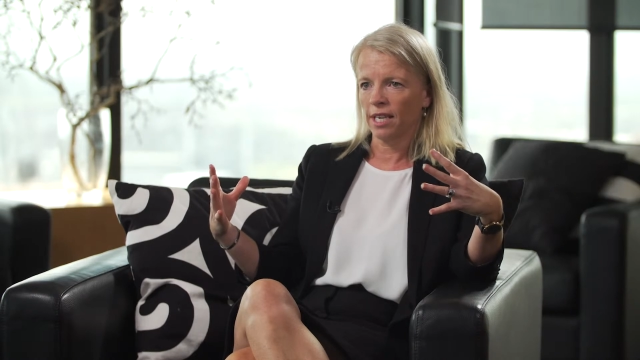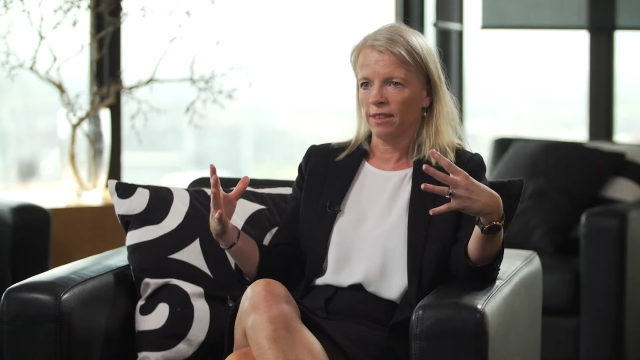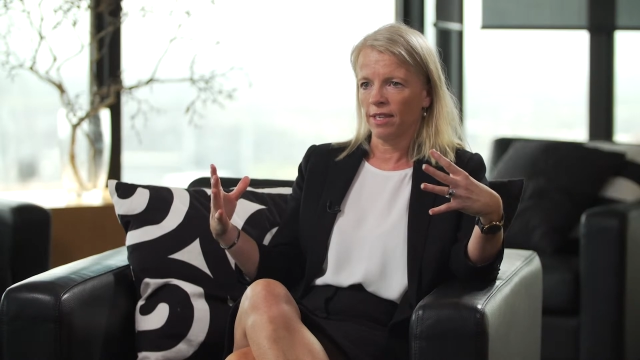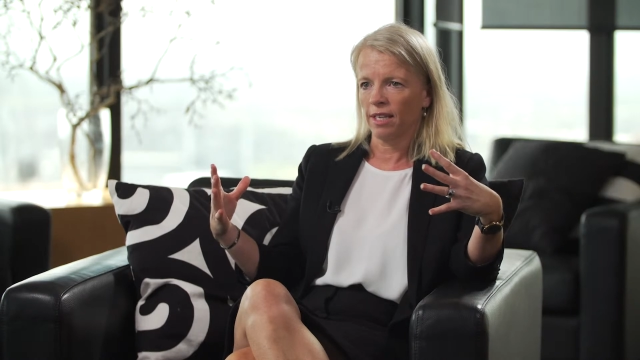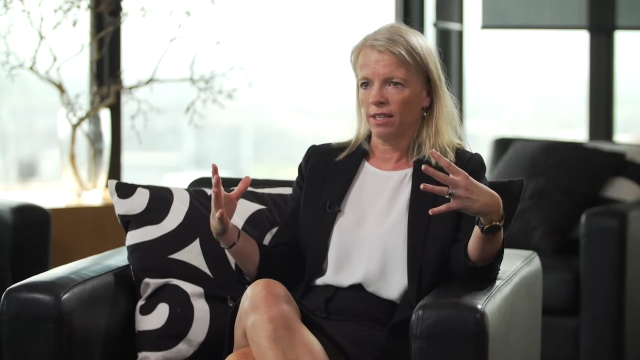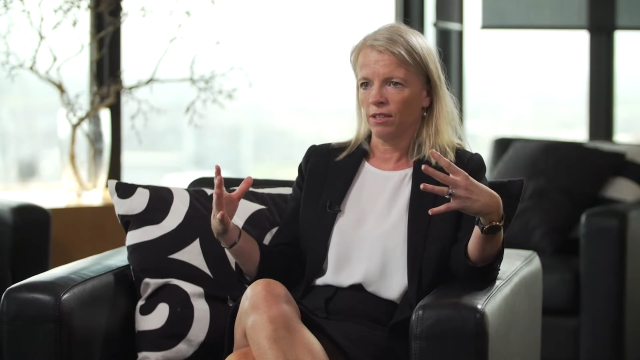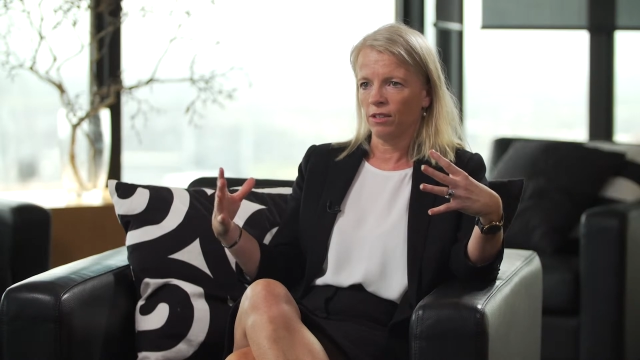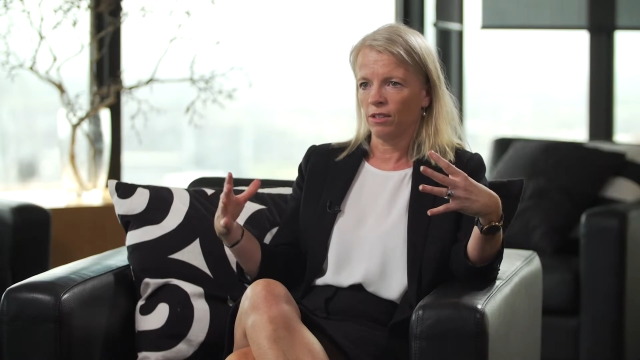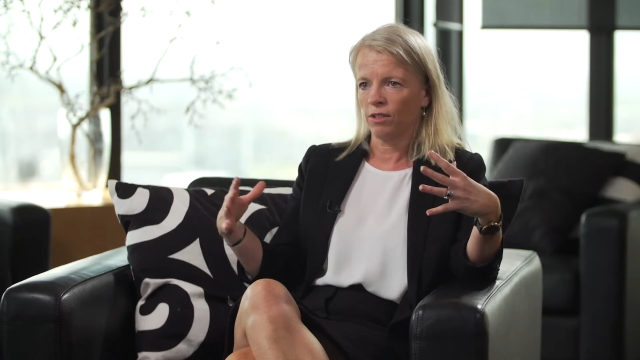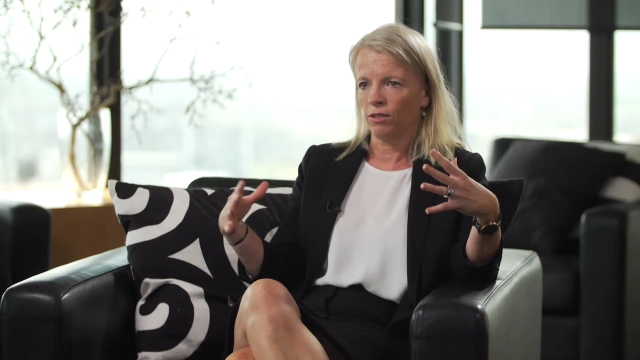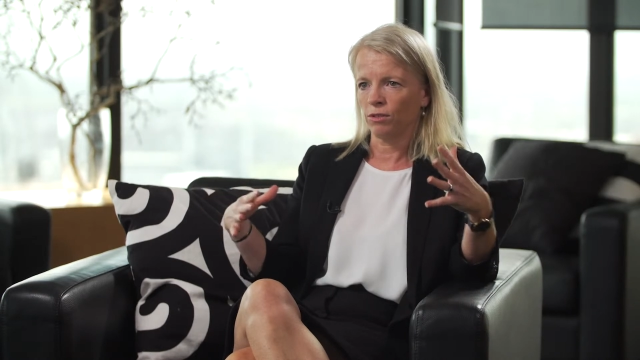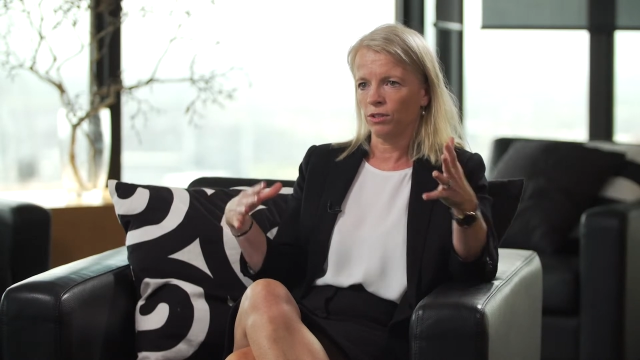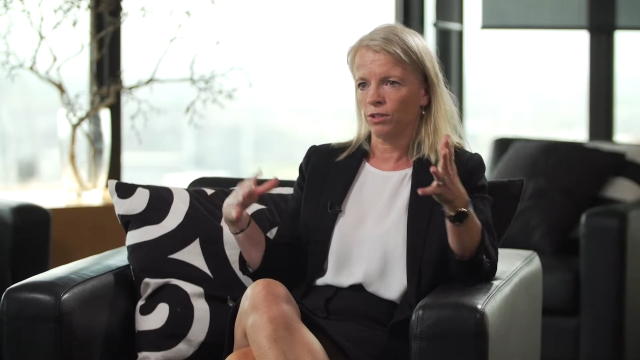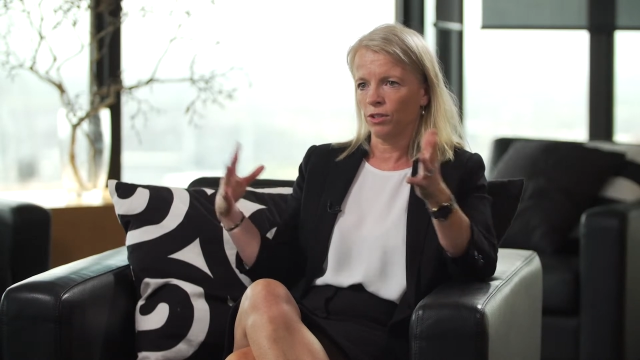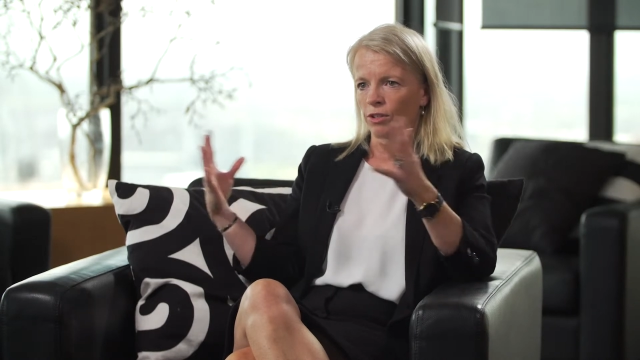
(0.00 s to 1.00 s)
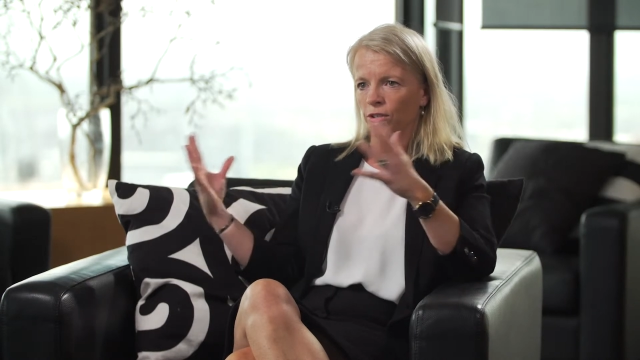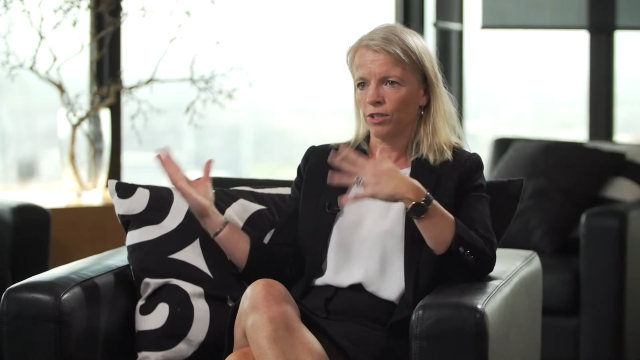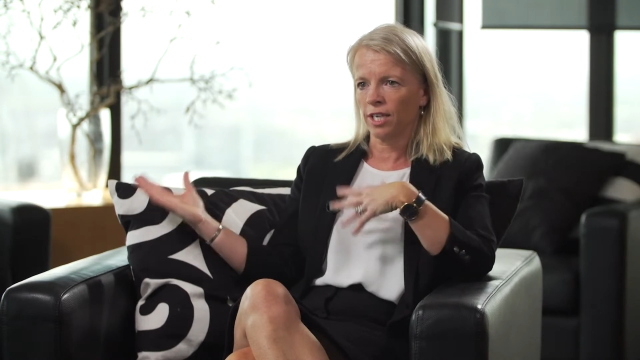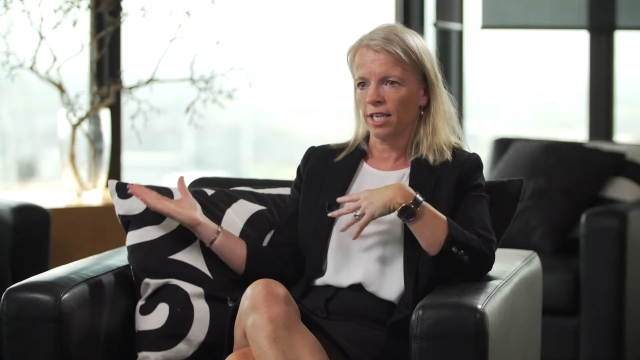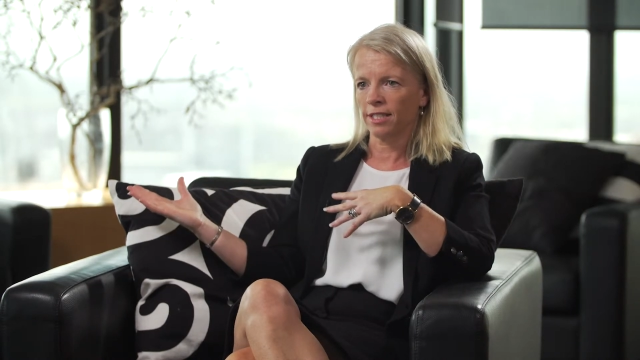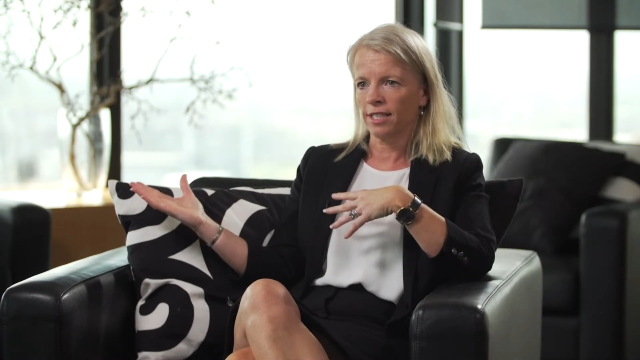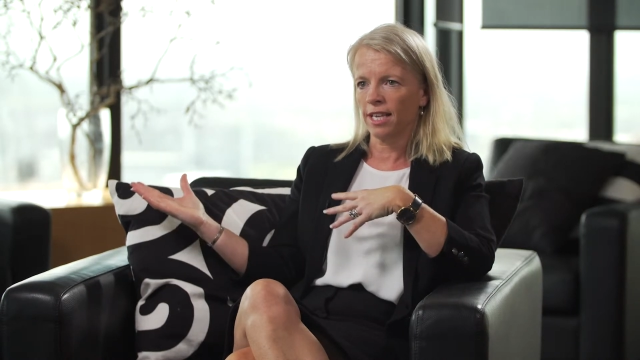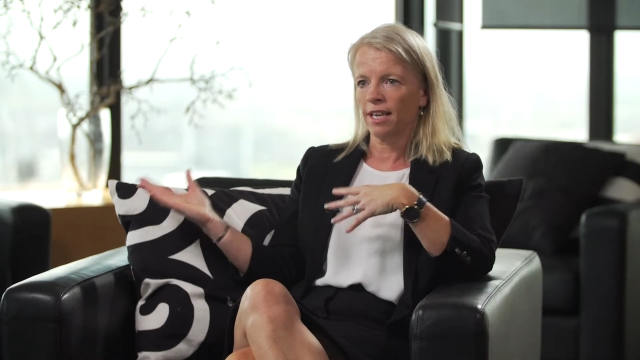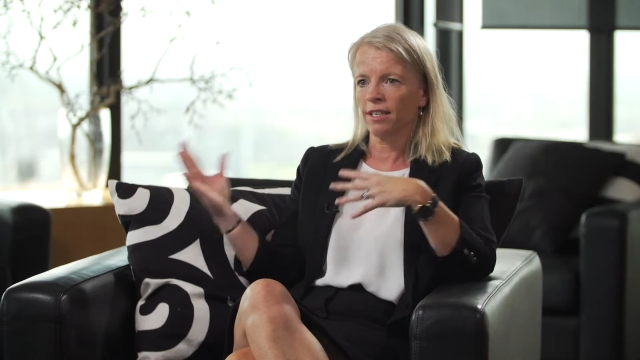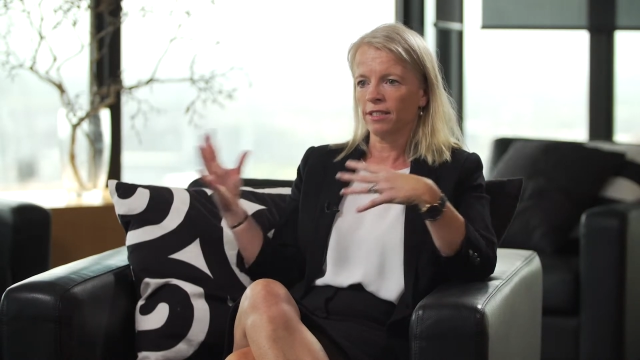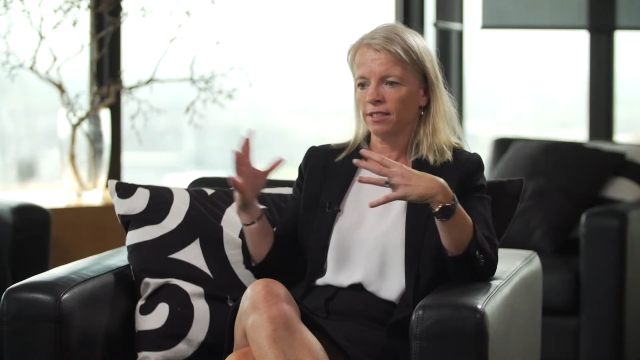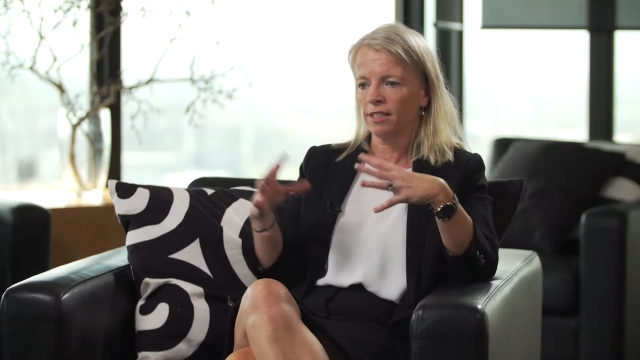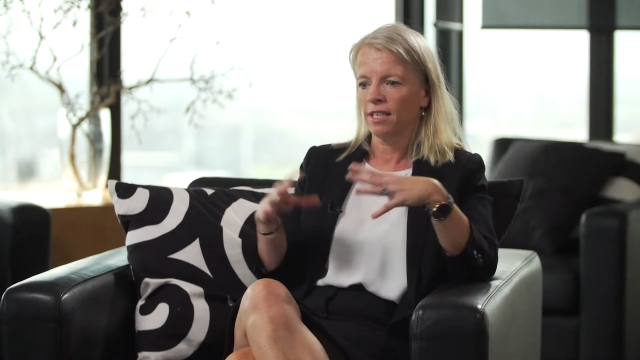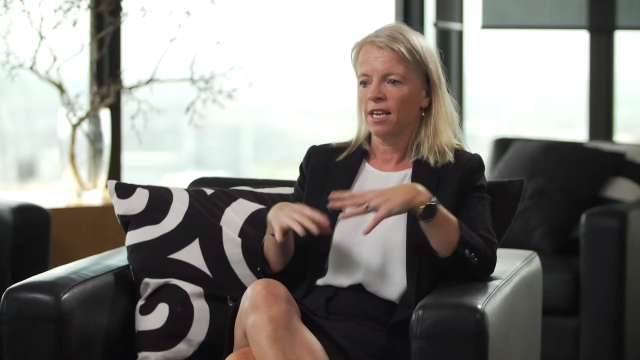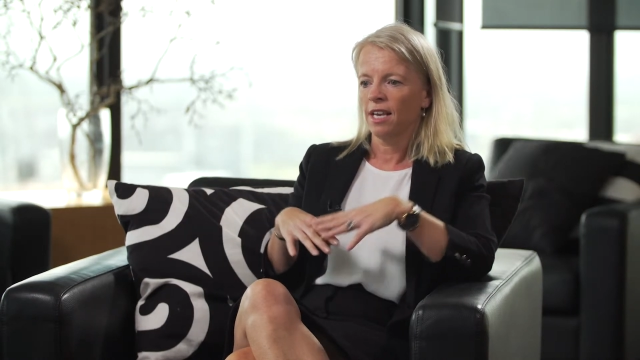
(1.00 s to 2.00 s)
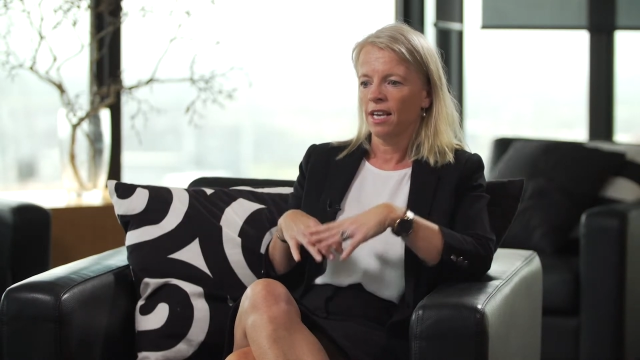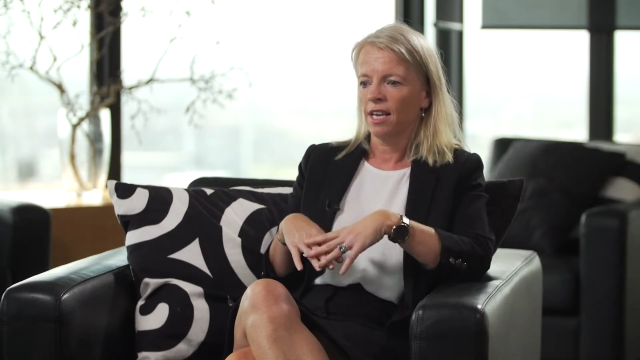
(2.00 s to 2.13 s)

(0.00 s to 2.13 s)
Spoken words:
and then you'll securitise out.